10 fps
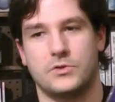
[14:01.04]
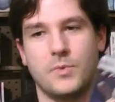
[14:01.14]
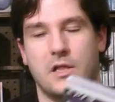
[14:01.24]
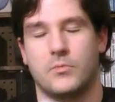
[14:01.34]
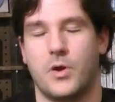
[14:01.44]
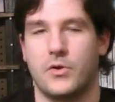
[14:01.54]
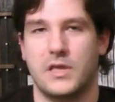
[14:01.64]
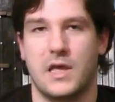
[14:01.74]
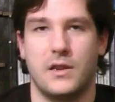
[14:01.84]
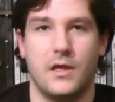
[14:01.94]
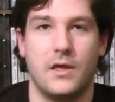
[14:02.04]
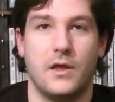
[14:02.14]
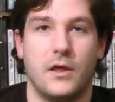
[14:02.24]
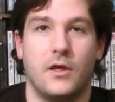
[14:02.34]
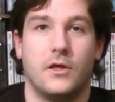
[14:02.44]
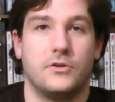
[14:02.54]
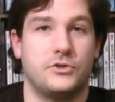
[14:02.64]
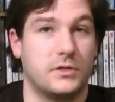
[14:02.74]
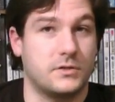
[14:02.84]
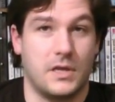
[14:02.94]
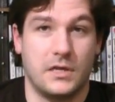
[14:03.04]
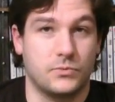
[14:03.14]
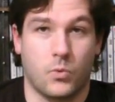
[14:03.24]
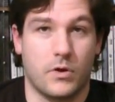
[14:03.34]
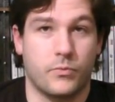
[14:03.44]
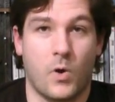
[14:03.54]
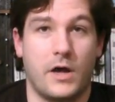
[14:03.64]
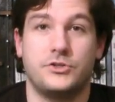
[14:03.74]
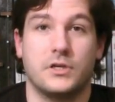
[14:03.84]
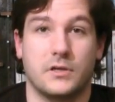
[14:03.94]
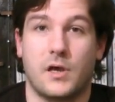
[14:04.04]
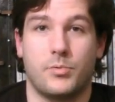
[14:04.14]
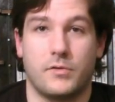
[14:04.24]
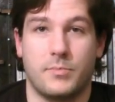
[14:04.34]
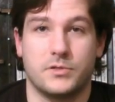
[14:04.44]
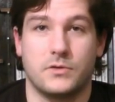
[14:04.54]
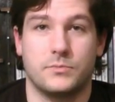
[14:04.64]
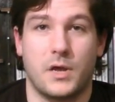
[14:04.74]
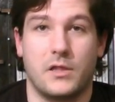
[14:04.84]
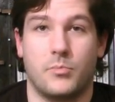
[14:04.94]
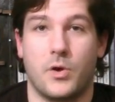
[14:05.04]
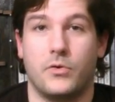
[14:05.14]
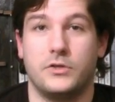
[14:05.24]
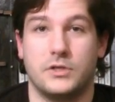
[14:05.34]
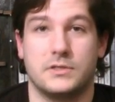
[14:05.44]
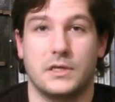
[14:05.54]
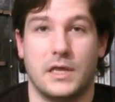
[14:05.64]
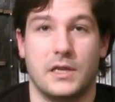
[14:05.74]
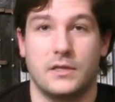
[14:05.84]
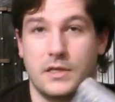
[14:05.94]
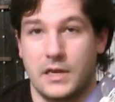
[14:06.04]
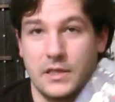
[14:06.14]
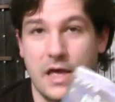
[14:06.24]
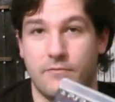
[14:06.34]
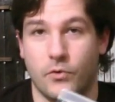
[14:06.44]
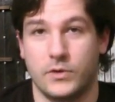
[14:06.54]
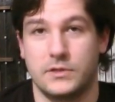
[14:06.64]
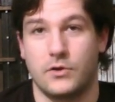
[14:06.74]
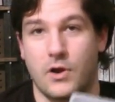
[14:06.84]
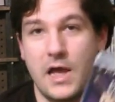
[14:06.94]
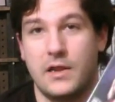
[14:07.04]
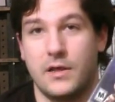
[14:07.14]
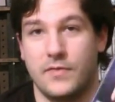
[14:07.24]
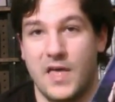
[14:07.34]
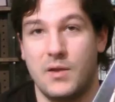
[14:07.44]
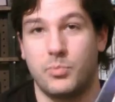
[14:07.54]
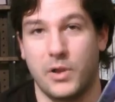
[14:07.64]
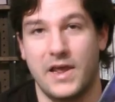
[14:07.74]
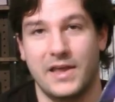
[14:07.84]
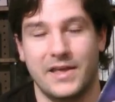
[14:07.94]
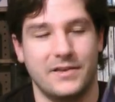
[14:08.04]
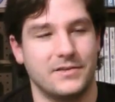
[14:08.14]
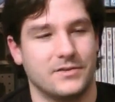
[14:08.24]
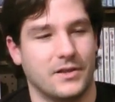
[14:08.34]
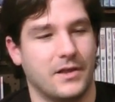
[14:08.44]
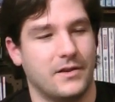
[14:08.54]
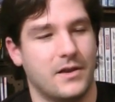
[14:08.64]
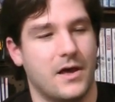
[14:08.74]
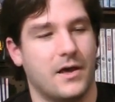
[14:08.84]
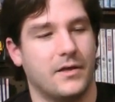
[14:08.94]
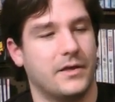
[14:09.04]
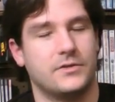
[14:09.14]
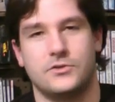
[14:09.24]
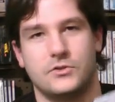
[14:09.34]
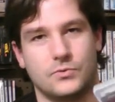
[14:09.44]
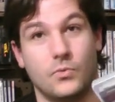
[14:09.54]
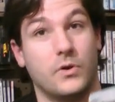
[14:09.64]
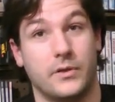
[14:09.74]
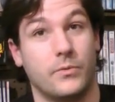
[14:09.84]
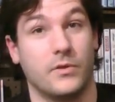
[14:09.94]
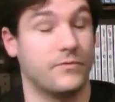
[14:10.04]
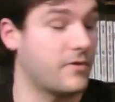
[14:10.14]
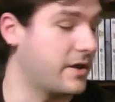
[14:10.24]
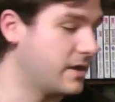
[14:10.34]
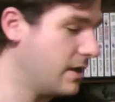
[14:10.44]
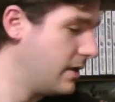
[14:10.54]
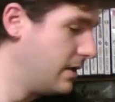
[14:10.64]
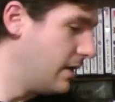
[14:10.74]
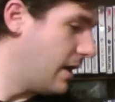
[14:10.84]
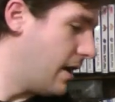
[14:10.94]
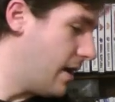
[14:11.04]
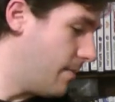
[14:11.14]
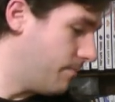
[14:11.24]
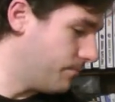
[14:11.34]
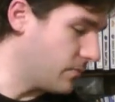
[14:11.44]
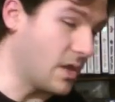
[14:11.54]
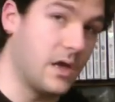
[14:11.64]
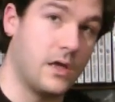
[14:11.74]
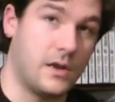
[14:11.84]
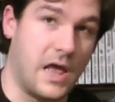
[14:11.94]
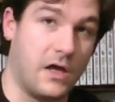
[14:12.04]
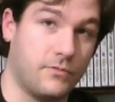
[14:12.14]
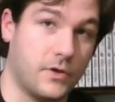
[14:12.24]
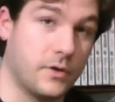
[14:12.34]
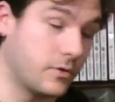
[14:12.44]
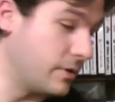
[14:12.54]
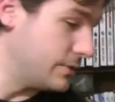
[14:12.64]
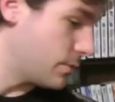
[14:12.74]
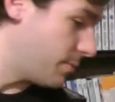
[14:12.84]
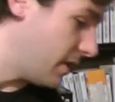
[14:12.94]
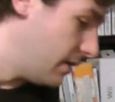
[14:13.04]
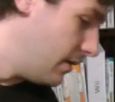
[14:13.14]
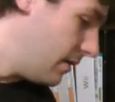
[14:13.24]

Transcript: watched My Little Pony yet, it's worth watching a couple of episodes of My Little Pony just to getting that voice in your head and then playing it, and it's just really, really funny. And Alpha agrees with me,